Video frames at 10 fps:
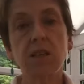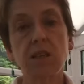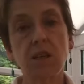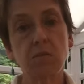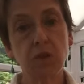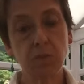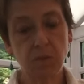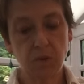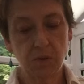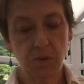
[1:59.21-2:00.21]
so much
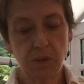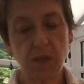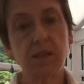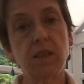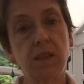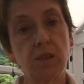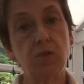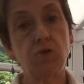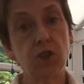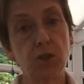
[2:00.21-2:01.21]
more than a
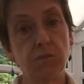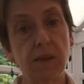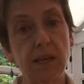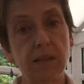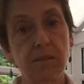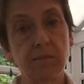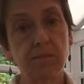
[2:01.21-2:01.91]
nutrition plan.